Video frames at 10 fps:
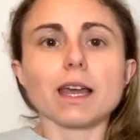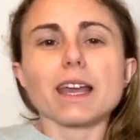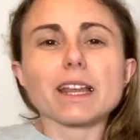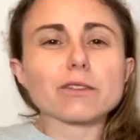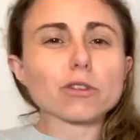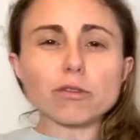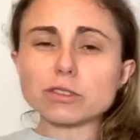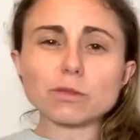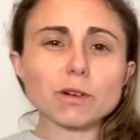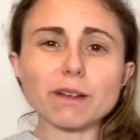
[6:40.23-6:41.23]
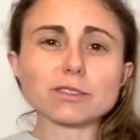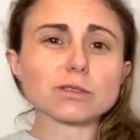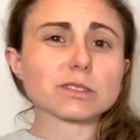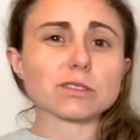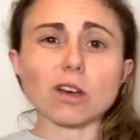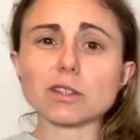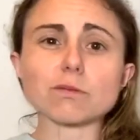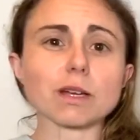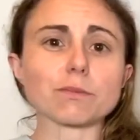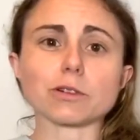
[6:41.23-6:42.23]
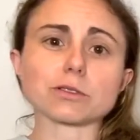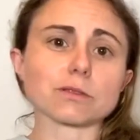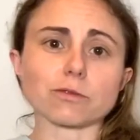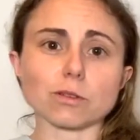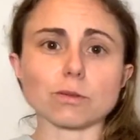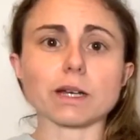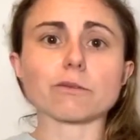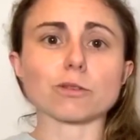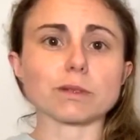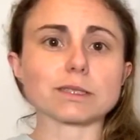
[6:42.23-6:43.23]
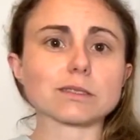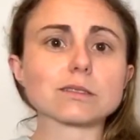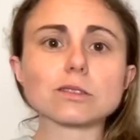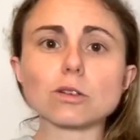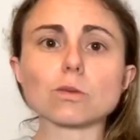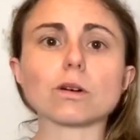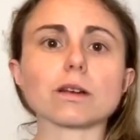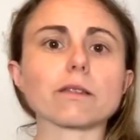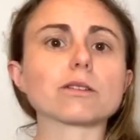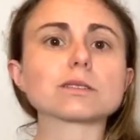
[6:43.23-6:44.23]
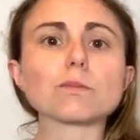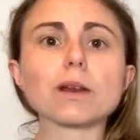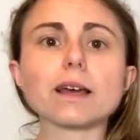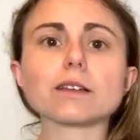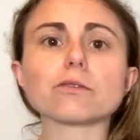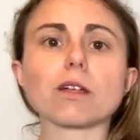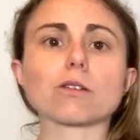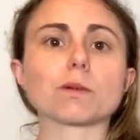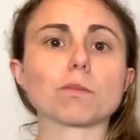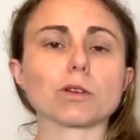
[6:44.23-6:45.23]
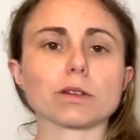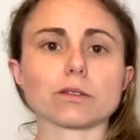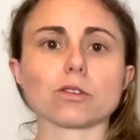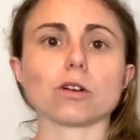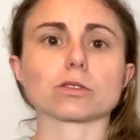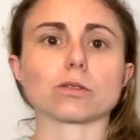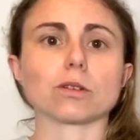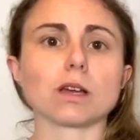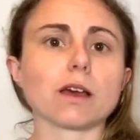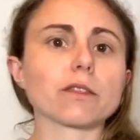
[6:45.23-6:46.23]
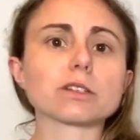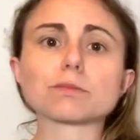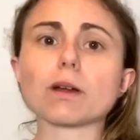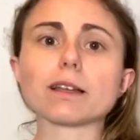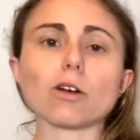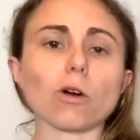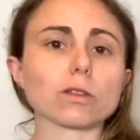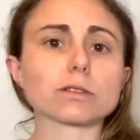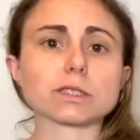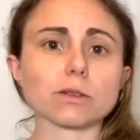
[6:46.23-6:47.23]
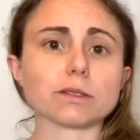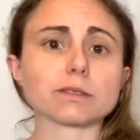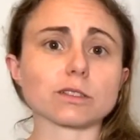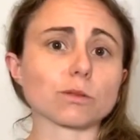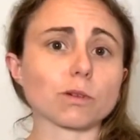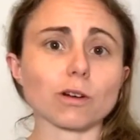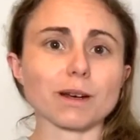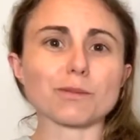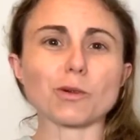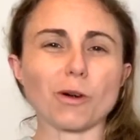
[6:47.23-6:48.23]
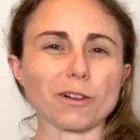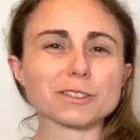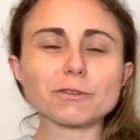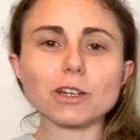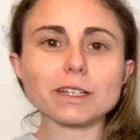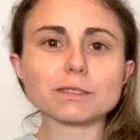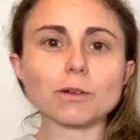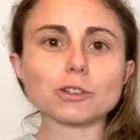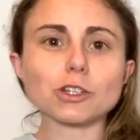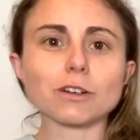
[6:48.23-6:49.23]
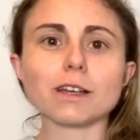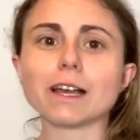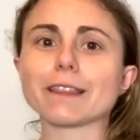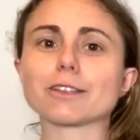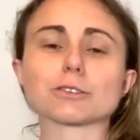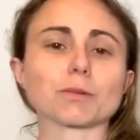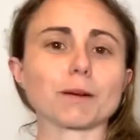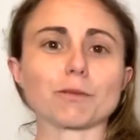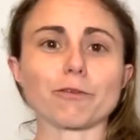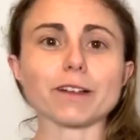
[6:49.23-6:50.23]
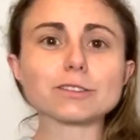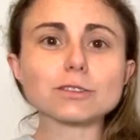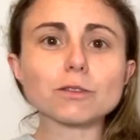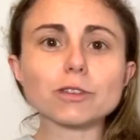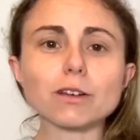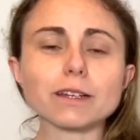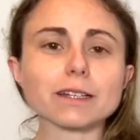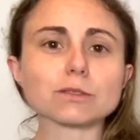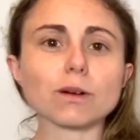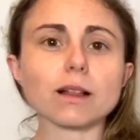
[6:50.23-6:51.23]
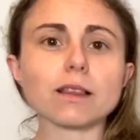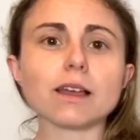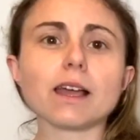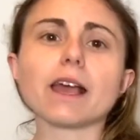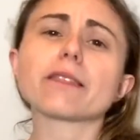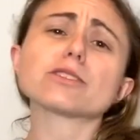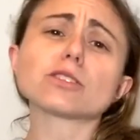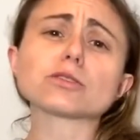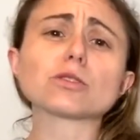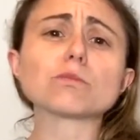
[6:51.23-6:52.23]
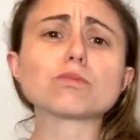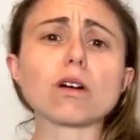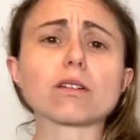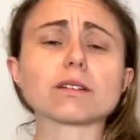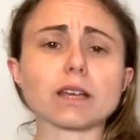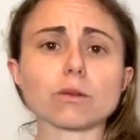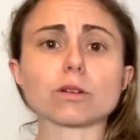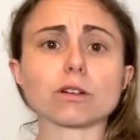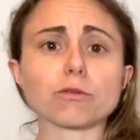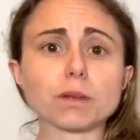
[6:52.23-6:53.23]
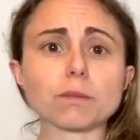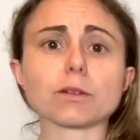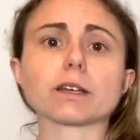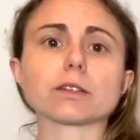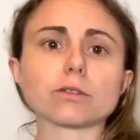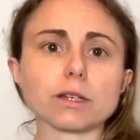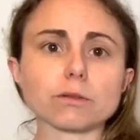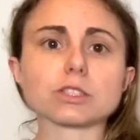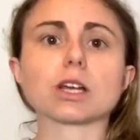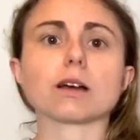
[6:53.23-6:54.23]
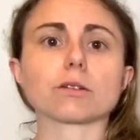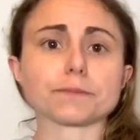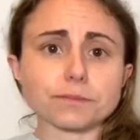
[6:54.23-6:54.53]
And if your supervisor is not the right person for whatever reason, don't worry, there's plenty of other people you can talk to. There's probably older students in your program who also have done exposure, there's probably professors who've done it as well, and there's also a broader network of people that you can reach out